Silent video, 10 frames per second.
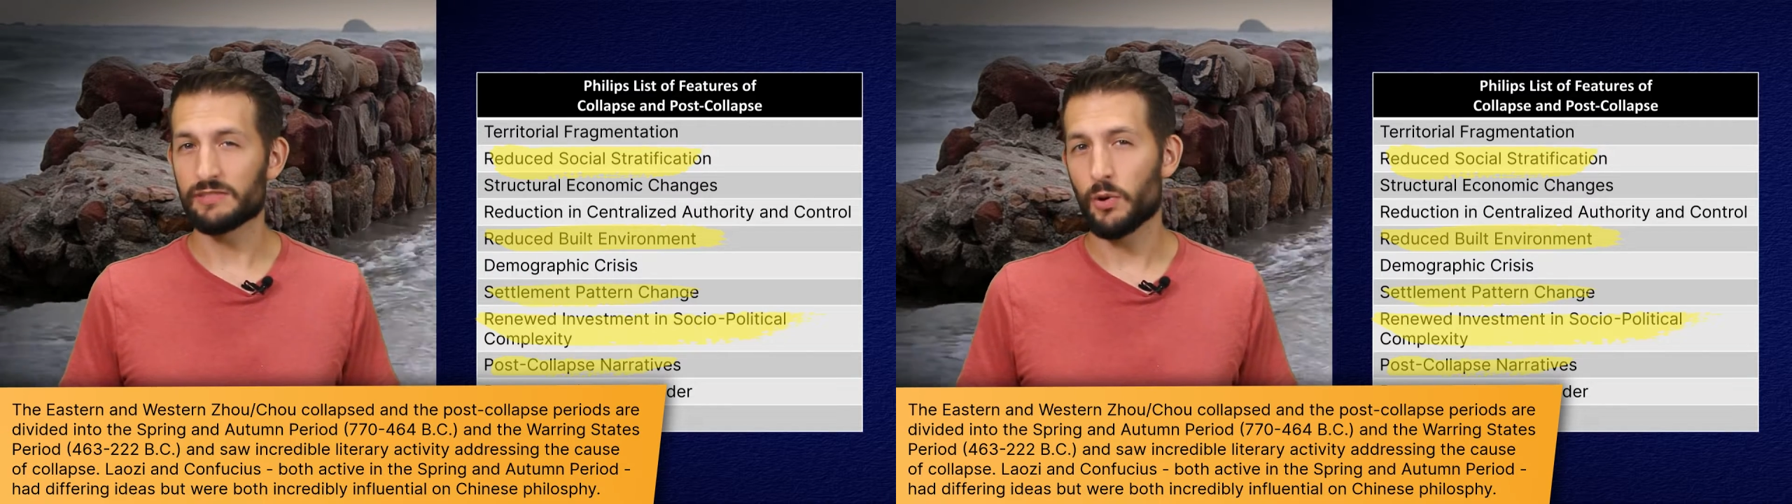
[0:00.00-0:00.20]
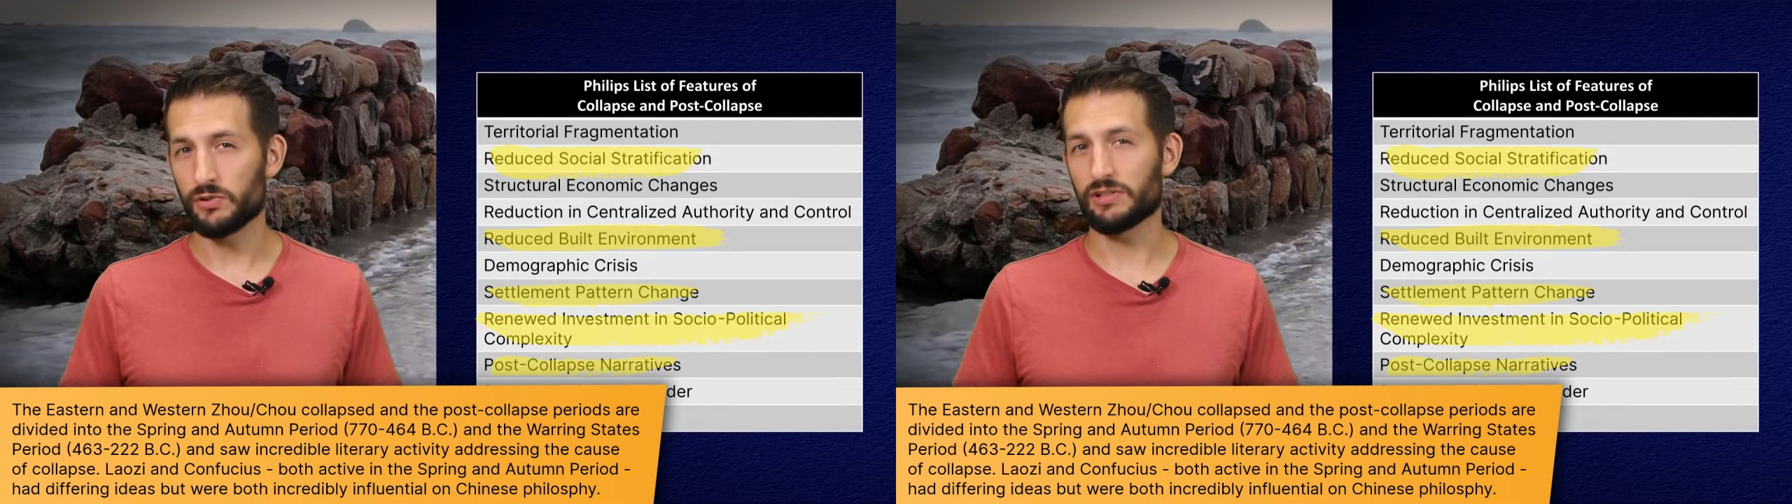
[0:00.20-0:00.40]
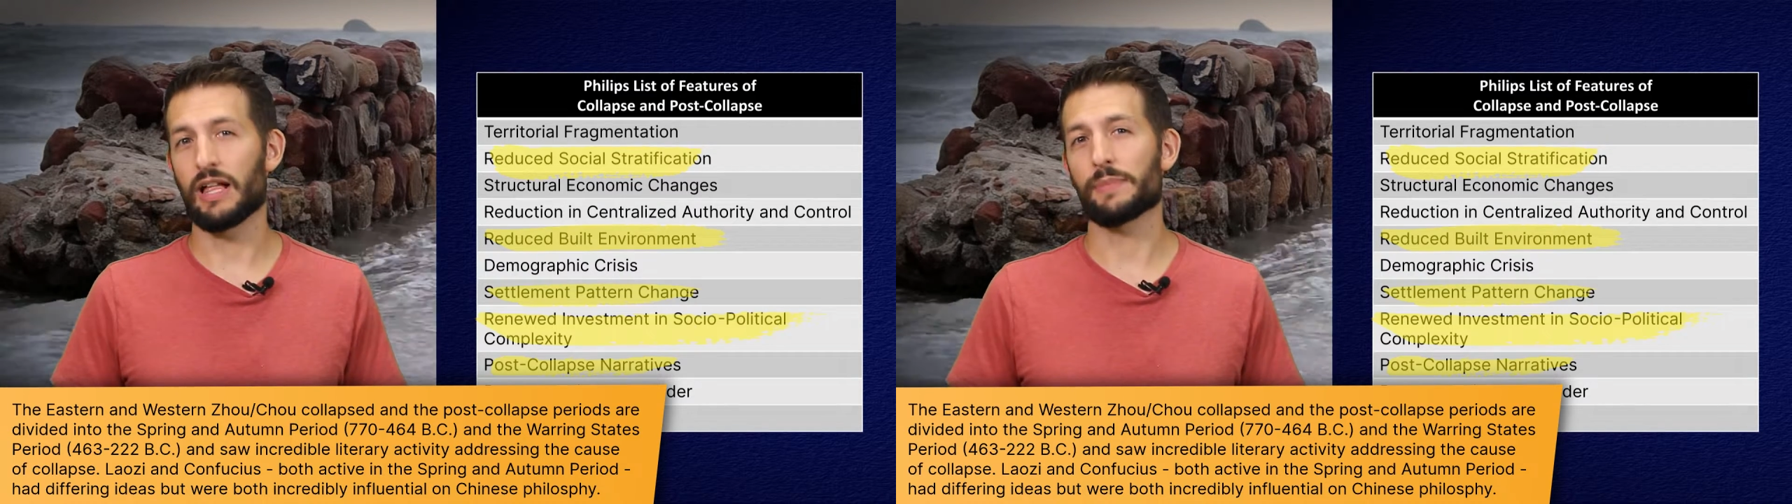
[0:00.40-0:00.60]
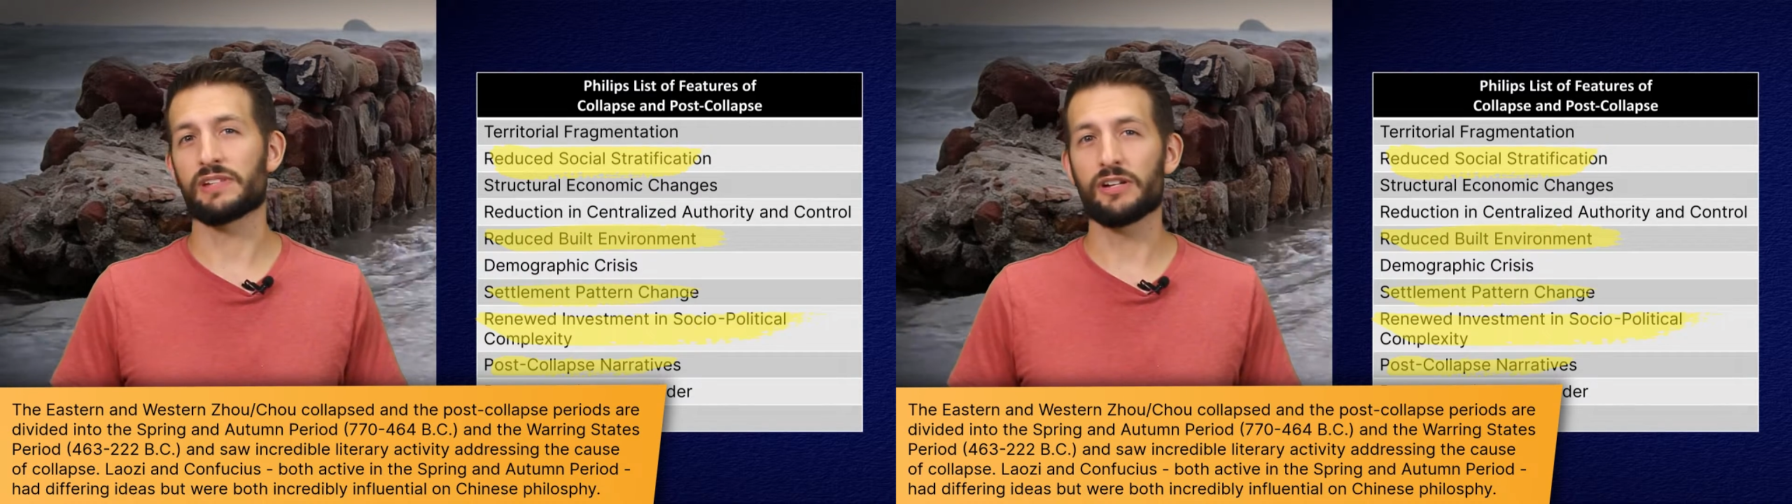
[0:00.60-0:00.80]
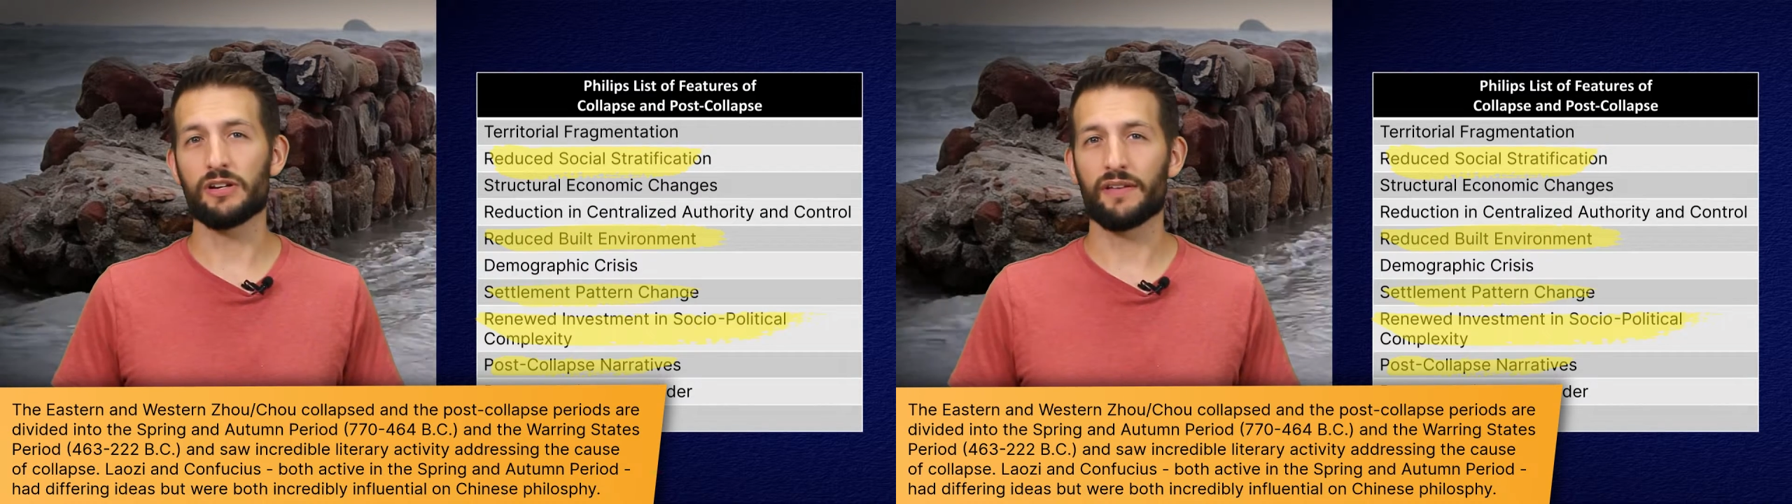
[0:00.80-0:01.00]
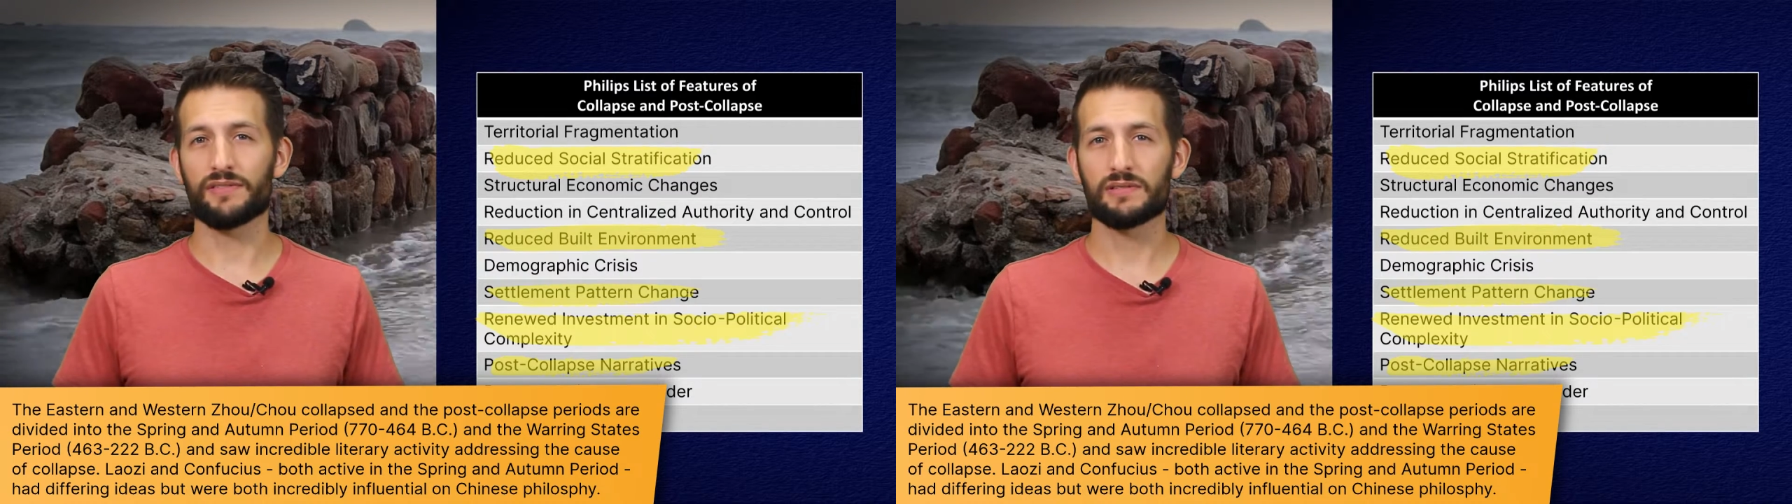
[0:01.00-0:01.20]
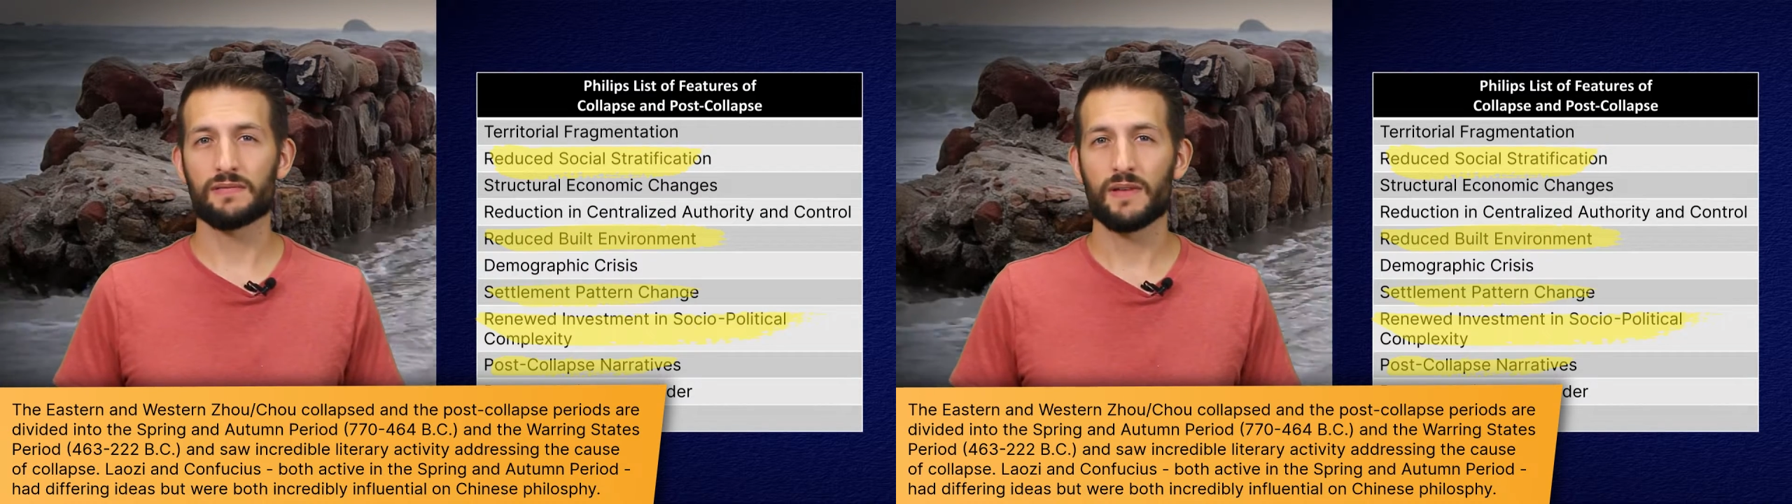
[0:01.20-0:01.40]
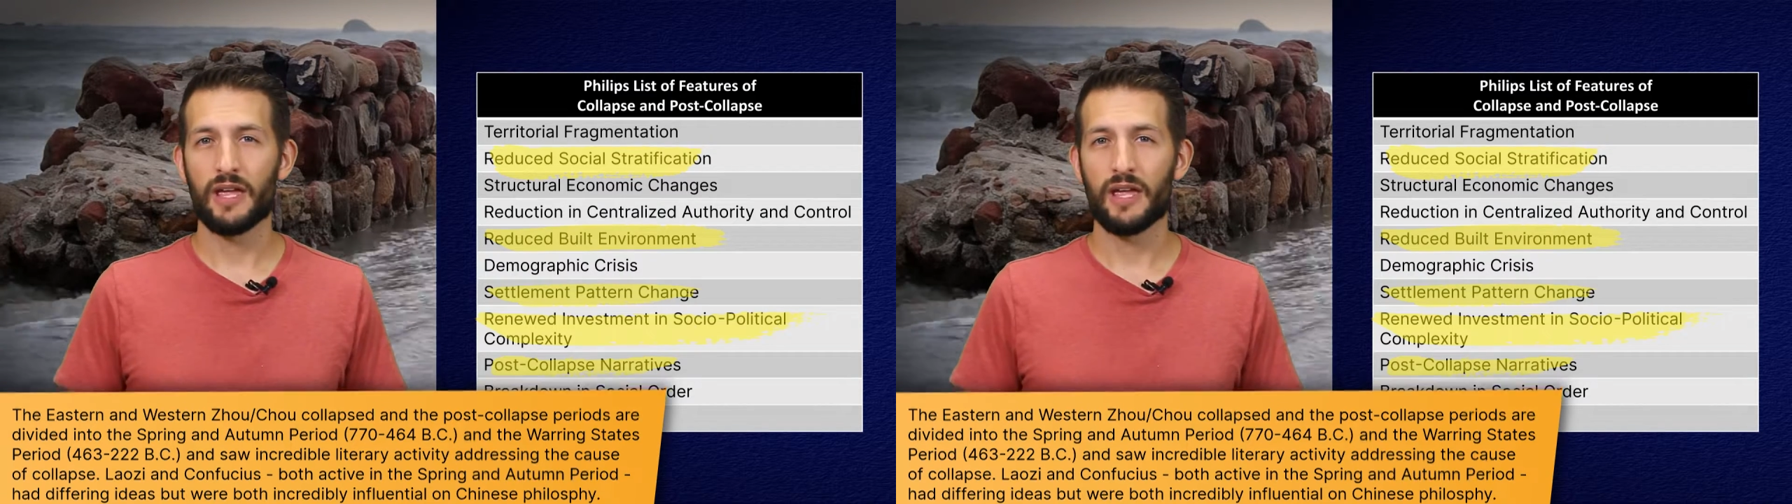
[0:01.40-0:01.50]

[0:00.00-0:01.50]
post-collapse narratives.